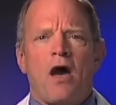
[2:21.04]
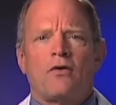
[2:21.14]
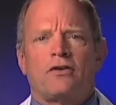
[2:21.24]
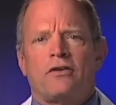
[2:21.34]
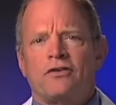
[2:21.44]

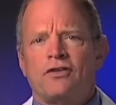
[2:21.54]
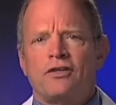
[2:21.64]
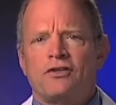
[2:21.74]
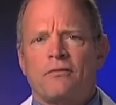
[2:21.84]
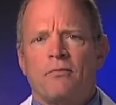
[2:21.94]
power to the
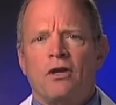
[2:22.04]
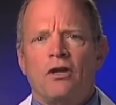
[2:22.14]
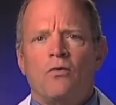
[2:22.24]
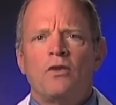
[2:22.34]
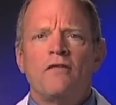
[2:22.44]
system
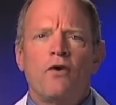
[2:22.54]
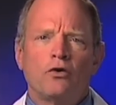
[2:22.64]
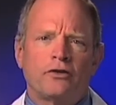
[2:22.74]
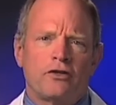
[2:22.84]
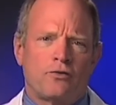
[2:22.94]
when the
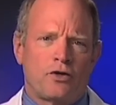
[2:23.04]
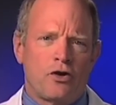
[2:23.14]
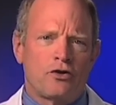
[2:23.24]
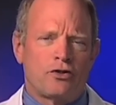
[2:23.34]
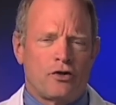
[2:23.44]
voltage
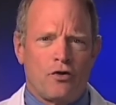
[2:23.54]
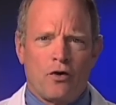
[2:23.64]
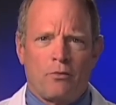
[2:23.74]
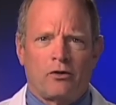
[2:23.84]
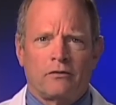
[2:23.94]
returns to
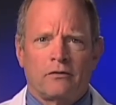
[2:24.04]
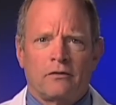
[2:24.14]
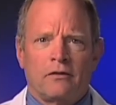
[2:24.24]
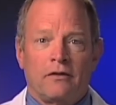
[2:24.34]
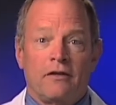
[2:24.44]
normal.
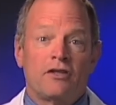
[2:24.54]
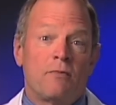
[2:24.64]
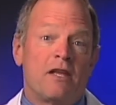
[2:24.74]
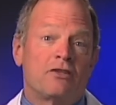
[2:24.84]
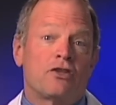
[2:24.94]

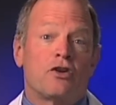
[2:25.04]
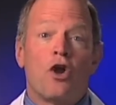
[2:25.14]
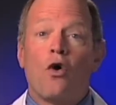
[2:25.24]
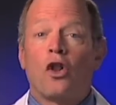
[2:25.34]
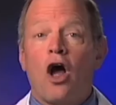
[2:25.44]
This means there
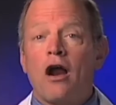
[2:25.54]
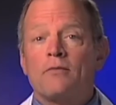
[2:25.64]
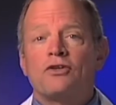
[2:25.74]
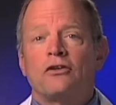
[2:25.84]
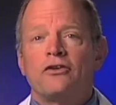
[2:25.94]
are no
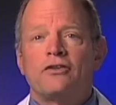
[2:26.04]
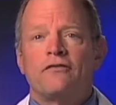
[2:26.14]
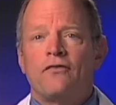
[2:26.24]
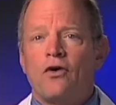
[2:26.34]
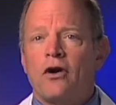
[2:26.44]
alarms to
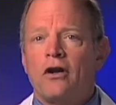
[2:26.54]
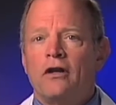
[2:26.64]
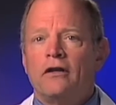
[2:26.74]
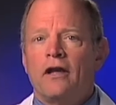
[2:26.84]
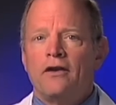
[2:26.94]
listen for
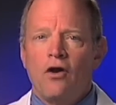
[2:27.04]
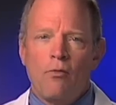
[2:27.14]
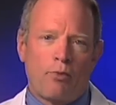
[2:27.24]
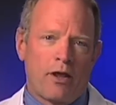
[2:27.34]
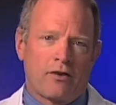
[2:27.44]
and
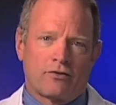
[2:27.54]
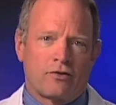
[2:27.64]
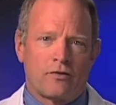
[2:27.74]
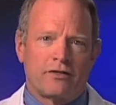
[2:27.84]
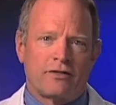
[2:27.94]
no breakers
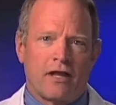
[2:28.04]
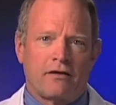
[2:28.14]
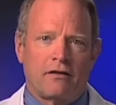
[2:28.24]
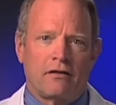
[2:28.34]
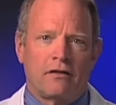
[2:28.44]
to
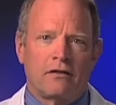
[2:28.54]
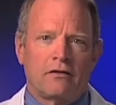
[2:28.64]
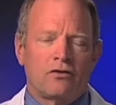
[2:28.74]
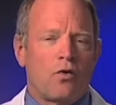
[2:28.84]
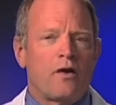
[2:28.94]
reset.
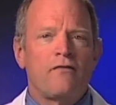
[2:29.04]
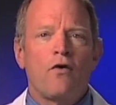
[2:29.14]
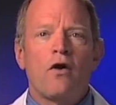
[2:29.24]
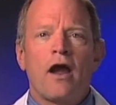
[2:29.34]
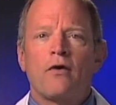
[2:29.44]

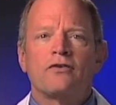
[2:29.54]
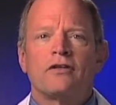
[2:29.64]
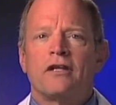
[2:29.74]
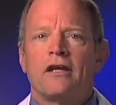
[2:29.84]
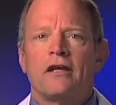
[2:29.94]
24 hours
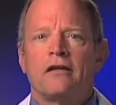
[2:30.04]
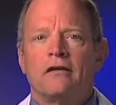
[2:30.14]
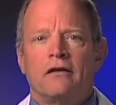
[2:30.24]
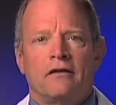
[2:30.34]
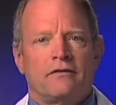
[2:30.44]
a day,
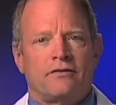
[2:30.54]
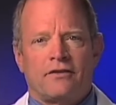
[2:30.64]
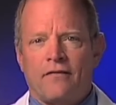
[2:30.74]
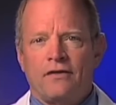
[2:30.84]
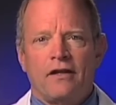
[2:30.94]

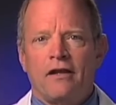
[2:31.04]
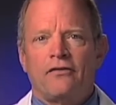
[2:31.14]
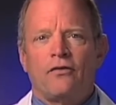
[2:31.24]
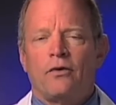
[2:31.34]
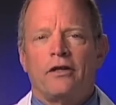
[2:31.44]
7
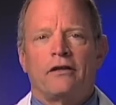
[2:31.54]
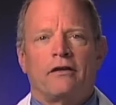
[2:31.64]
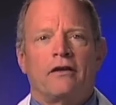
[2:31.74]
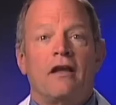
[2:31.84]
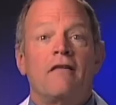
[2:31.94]
days a
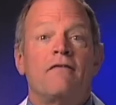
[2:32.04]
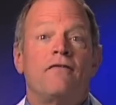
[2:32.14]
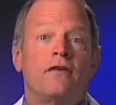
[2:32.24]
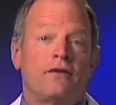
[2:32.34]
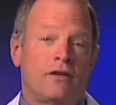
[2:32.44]
week,
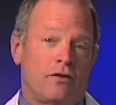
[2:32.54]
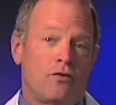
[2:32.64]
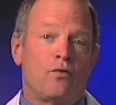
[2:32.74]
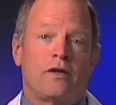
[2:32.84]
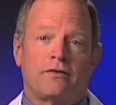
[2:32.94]

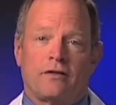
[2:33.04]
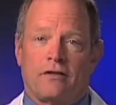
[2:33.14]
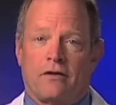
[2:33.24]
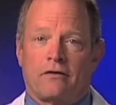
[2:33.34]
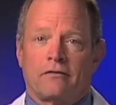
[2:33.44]
52 weeks a
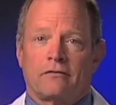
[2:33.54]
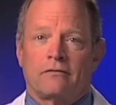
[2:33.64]
year.